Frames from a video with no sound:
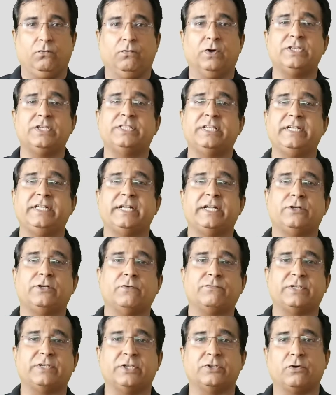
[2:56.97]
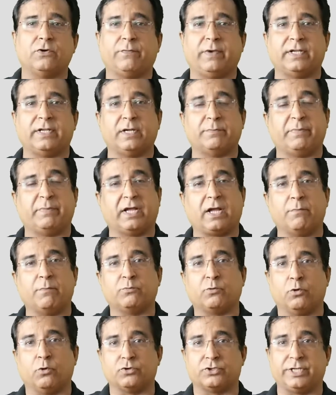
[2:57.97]
Once the rate of change of error
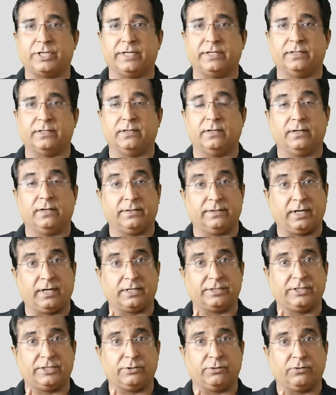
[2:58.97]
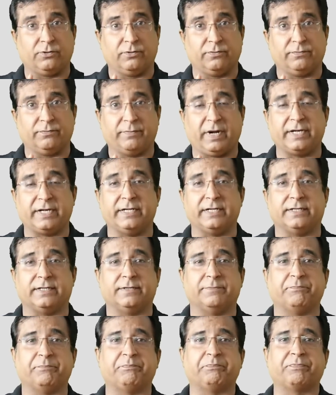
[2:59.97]
becomes constant, not zero, mind it.